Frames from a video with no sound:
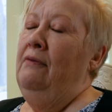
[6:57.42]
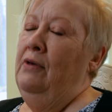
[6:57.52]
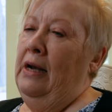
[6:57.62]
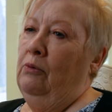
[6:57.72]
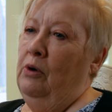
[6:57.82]
And
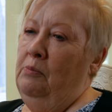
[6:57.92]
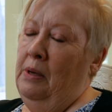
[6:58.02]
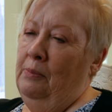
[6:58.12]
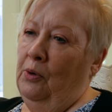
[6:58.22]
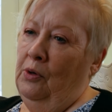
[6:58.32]
then I
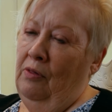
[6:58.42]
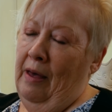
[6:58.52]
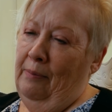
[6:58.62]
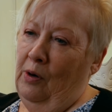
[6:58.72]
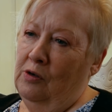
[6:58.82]
remembered
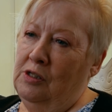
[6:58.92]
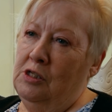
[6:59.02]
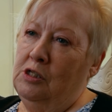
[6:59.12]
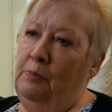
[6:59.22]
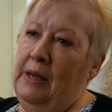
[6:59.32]
that
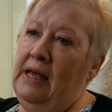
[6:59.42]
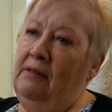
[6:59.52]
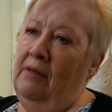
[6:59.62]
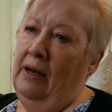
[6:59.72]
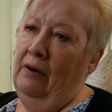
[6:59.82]
person speaking that